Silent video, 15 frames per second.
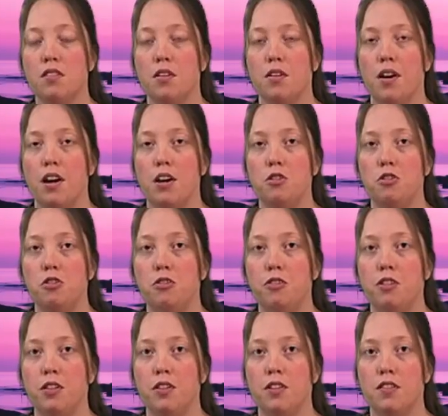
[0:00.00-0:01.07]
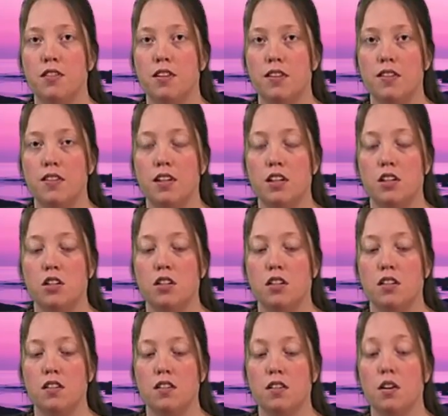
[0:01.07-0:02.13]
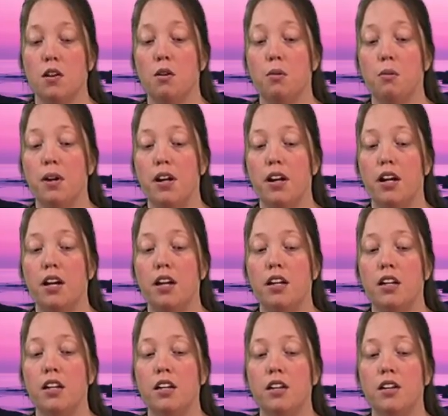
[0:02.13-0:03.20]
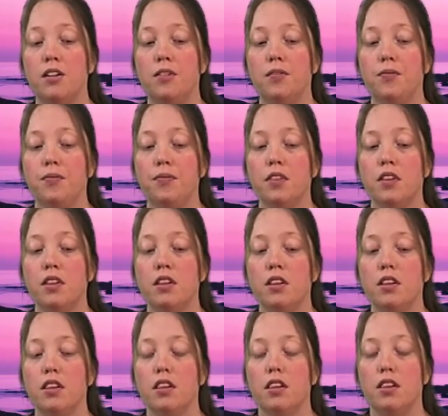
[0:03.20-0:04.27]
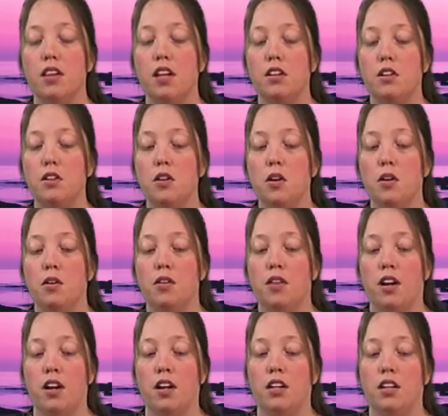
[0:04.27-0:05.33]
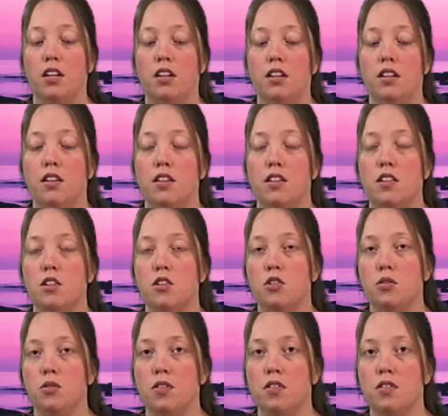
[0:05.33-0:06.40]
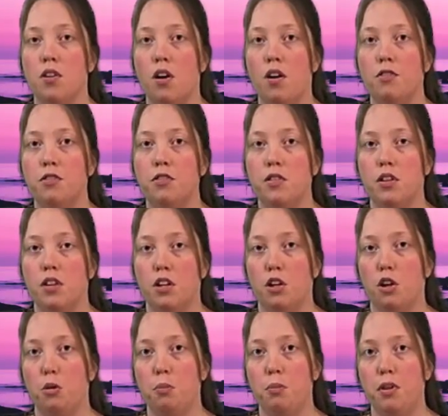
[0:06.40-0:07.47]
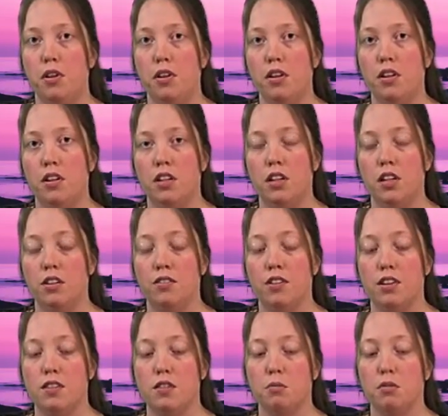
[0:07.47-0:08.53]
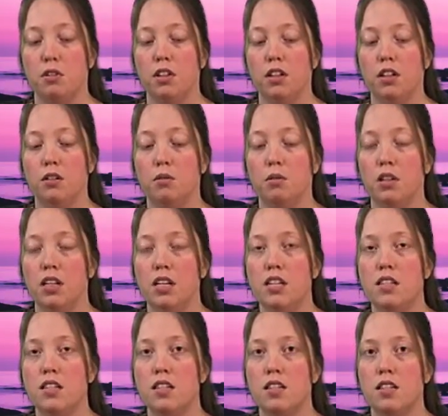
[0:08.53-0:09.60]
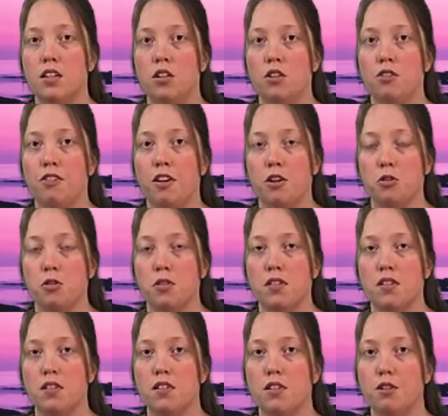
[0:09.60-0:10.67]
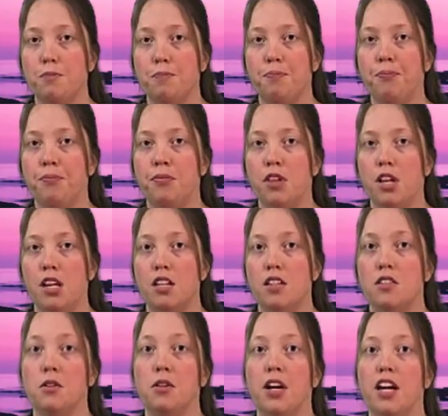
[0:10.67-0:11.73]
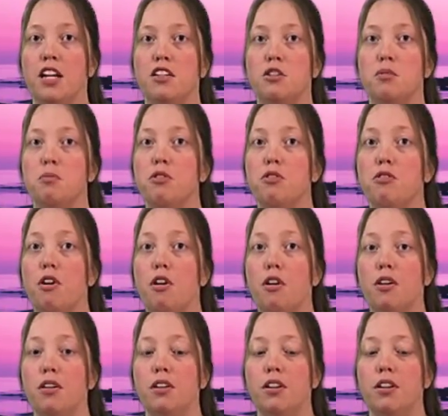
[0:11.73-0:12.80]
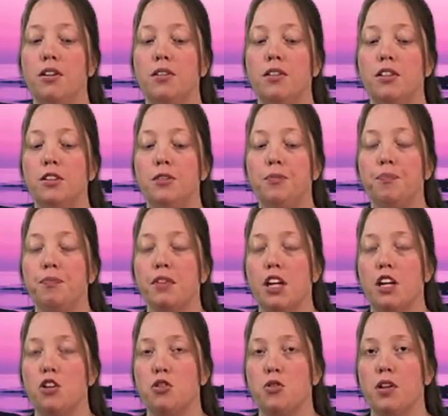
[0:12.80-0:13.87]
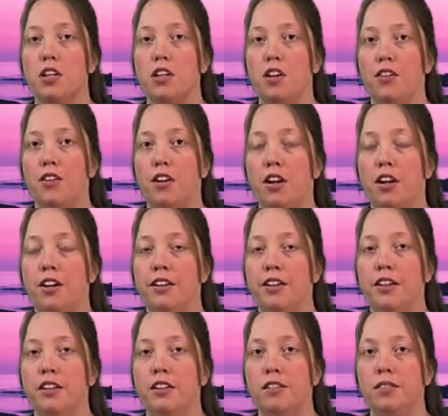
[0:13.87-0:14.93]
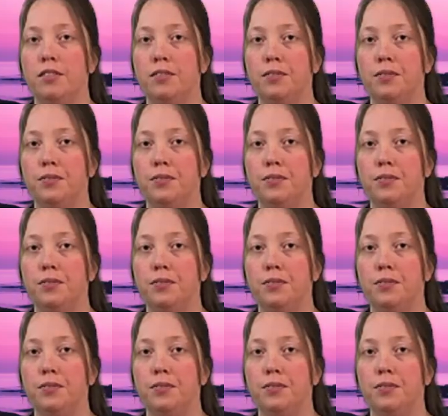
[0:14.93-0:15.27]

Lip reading: So as you feel the sensations go away, then you know that the tissue is soft and open. You've had some really good releases in your fascial system, and it's okay to move on and treat another area